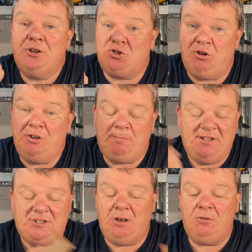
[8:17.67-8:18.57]
Truth be
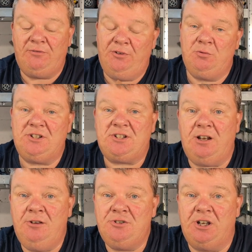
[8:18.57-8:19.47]
told, full
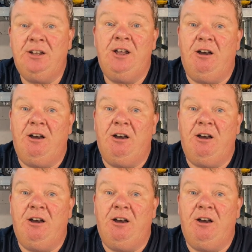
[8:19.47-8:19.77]
disclosure,